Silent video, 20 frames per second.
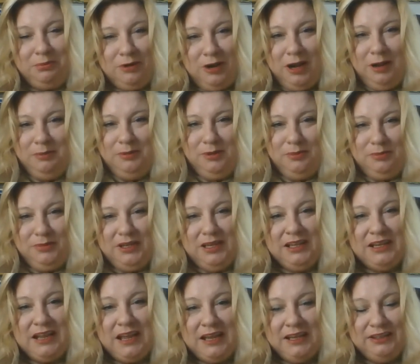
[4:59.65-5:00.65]
problem
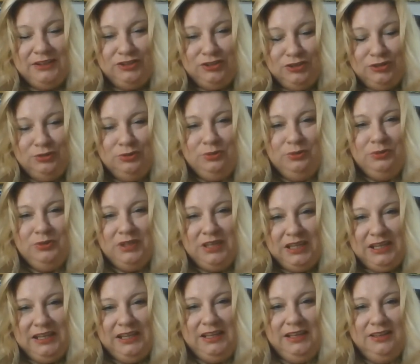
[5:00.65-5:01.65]
and I do
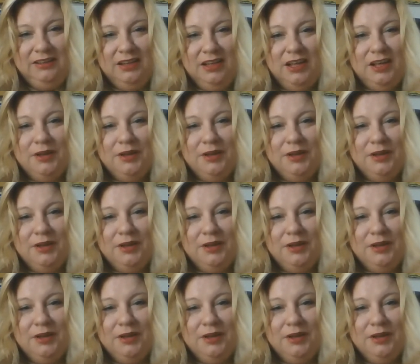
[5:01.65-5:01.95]
need